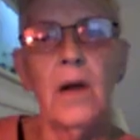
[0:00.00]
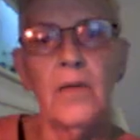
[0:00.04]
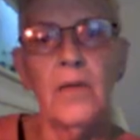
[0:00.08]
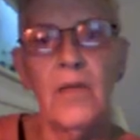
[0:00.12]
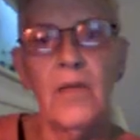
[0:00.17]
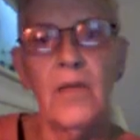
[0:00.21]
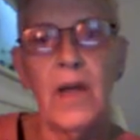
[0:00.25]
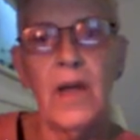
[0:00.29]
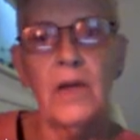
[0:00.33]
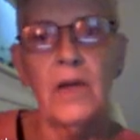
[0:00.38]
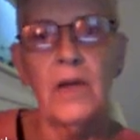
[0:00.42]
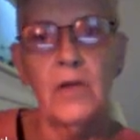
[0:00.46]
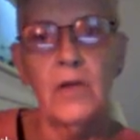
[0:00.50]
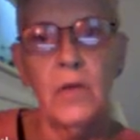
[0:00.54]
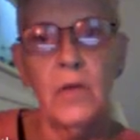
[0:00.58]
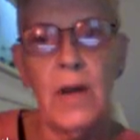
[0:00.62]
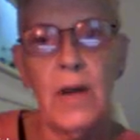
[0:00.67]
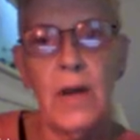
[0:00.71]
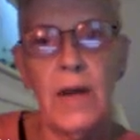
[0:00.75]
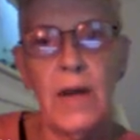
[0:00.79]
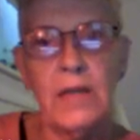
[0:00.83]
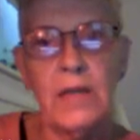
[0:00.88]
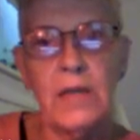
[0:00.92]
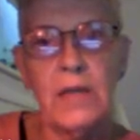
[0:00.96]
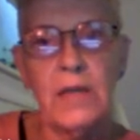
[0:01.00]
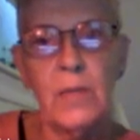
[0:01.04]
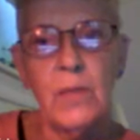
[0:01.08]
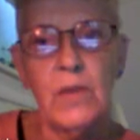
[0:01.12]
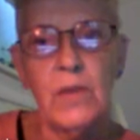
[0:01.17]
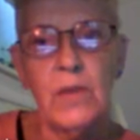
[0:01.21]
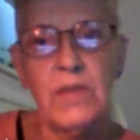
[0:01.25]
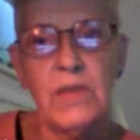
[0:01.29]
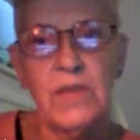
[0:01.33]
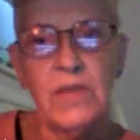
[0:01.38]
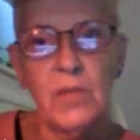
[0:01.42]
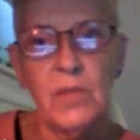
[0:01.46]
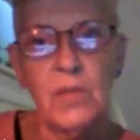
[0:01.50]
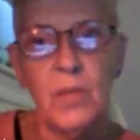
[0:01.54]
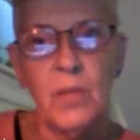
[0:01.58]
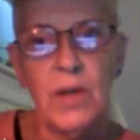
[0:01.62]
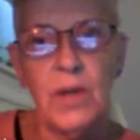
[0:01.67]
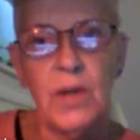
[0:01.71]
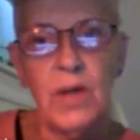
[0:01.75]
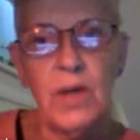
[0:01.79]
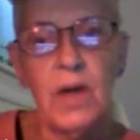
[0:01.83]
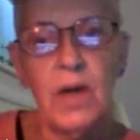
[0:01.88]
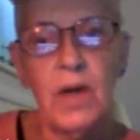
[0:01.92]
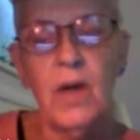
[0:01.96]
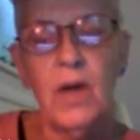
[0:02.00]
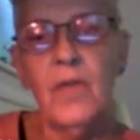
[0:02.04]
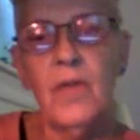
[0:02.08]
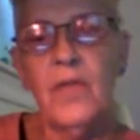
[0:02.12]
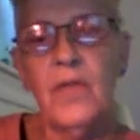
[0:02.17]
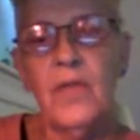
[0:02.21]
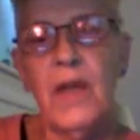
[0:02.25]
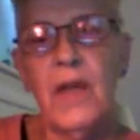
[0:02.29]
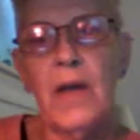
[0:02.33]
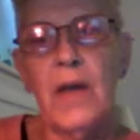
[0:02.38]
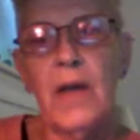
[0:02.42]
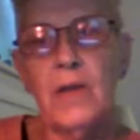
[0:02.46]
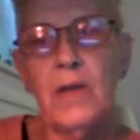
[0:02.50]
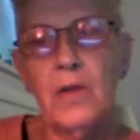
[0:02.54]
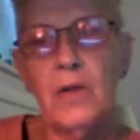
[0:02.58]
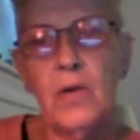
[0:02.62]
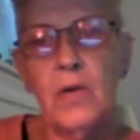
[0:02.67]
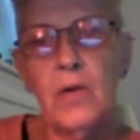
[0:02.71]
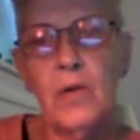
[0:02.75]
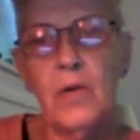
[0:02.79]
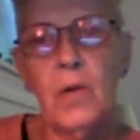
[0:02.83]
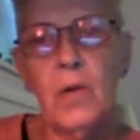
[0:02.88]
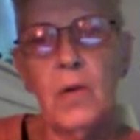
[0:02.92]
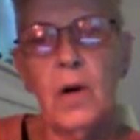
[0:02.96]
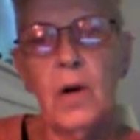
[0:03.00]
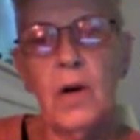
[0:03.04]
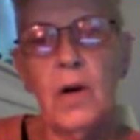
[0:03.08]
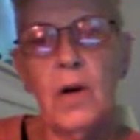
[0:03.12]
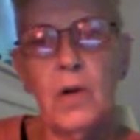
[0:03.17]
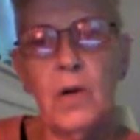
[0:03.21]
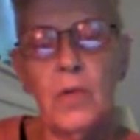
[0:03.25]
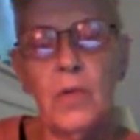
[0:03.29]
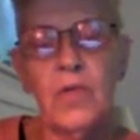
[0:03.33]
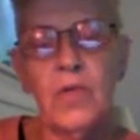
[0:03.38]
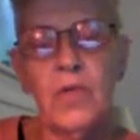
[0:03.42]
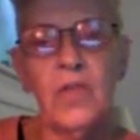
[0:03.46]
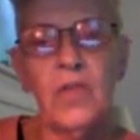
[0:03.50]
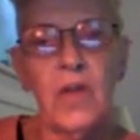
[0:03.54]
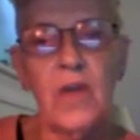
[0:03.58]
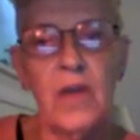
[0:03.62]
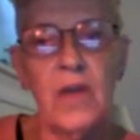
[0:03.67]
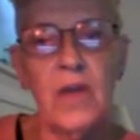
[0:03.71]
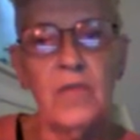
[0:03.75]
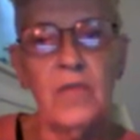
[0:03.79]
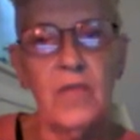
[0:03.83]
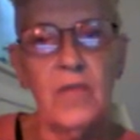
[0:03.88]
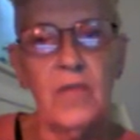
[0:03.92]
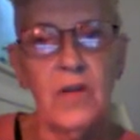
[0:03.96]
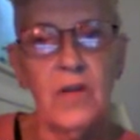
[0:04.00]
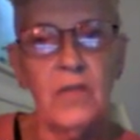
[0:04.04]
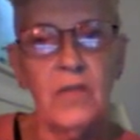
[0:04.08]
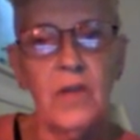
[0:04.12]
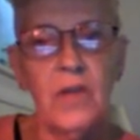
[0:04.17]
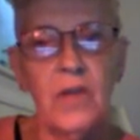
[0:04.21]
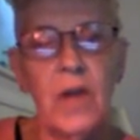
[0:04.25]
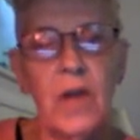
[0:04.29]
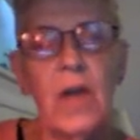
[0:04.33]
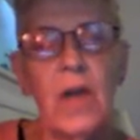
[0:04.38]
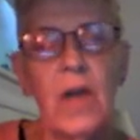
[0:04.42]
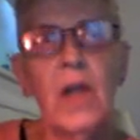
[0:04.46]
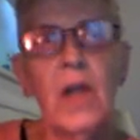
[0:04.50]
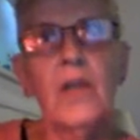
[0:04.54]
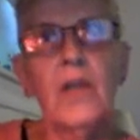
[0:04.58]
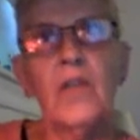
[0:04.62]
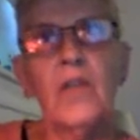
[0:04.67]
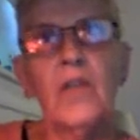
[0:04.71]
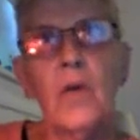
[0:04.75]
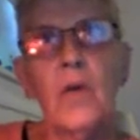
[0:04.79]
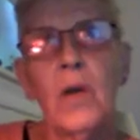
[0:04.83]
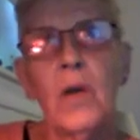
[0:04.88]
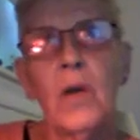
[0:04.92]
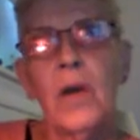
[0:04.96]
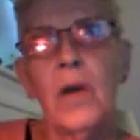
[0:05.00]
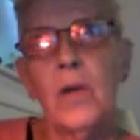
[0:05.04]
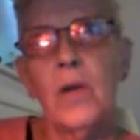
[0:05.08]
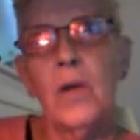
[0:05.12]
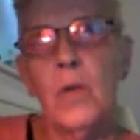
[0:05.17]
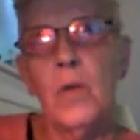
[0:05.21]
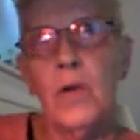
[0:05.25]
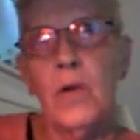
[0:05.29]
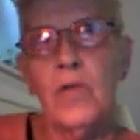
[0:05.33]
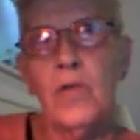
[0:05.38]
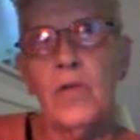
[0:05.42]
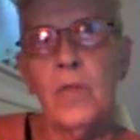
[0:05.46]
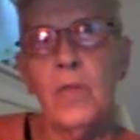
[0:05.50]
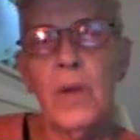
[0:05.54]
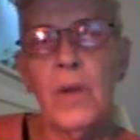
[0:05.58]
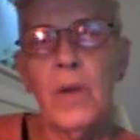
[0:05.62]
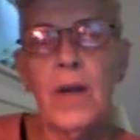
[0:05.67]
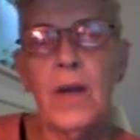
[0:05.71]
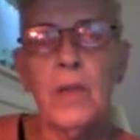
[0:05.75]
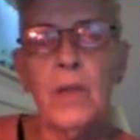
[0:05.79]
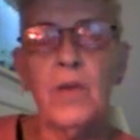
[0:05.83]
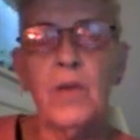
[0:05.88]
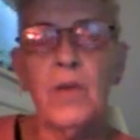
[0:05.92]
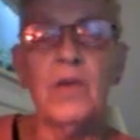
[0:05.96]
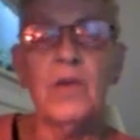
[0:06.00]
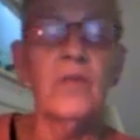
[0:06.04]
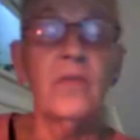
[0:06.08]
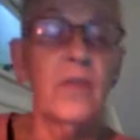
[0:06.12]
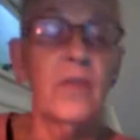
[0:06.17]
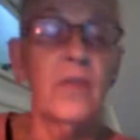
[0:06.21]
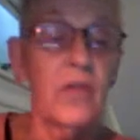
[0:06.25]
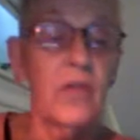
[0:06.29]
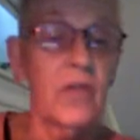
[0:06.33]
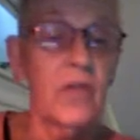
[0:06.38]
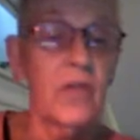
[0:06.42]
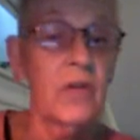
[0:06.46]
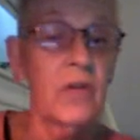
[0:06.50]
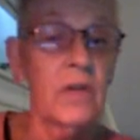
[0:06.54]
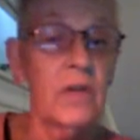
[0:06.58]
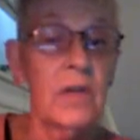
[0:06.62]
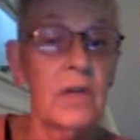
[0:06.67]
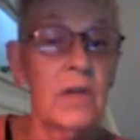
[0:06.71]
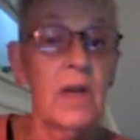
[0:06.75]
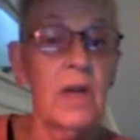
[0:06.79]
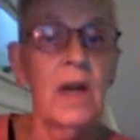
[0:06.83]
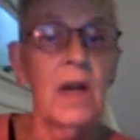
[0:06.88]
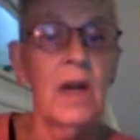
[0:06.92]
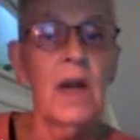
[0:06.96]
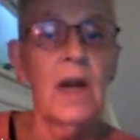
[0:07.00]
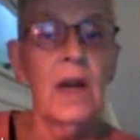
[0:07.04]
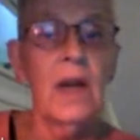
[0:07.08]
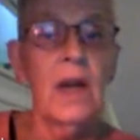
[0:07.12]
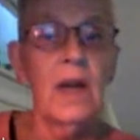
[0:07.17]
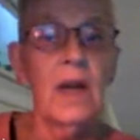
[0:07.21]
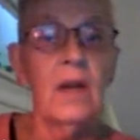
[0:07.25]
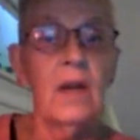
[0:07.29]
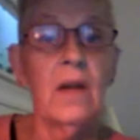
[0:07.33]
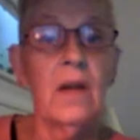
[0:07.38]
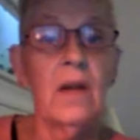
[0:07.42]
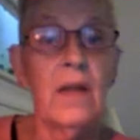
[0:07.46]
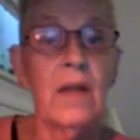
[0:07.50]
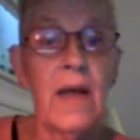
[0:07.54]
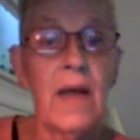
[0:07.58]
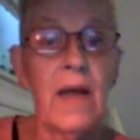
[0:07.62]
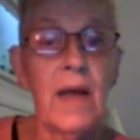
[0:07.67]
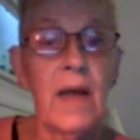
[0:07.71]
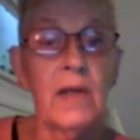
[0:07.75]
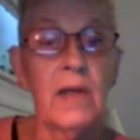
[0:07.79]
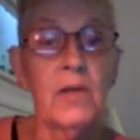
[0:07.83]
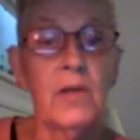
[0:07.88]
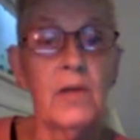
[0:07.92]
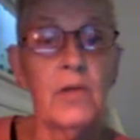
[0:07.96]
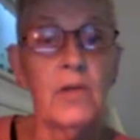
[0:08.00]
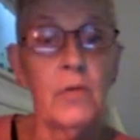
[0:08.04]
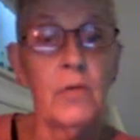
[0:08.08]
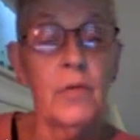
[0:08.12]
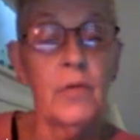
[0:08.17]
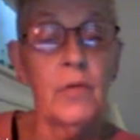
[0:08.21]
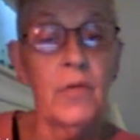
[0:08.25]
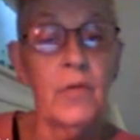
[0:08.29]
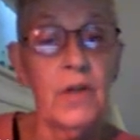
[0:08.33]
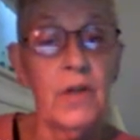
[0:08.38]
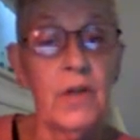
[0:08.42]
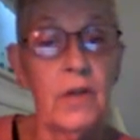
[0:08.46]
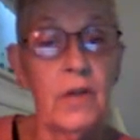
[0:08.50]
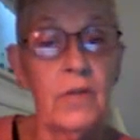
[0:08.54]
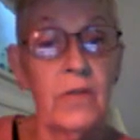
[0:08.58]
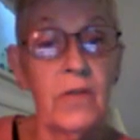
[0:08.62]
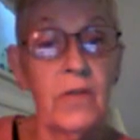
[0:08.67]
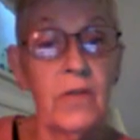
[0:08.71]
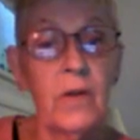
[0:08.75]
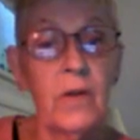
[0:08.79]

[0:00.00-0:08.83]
that new academic discipline, of that new art or design field. So in order to become conversant in that new field,